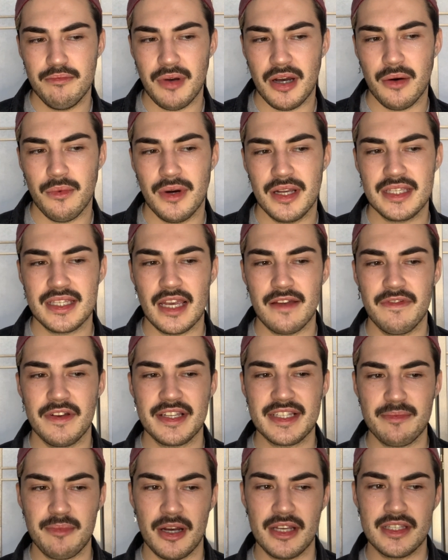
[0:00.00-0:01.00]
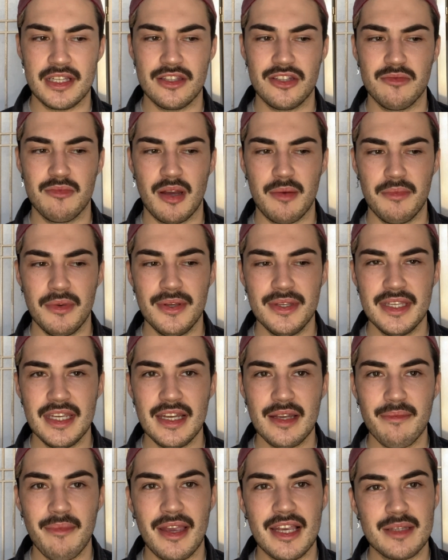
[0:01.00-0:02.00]
but once I've expressed it through my
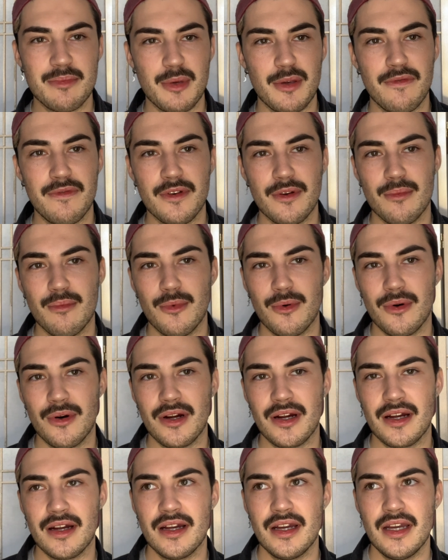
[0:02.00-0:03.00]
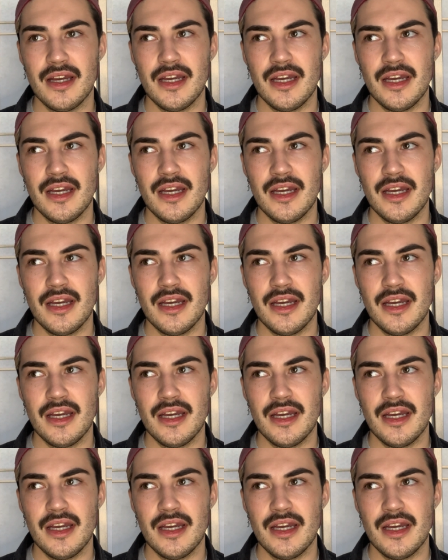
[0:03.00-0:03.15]
music, makes me feel more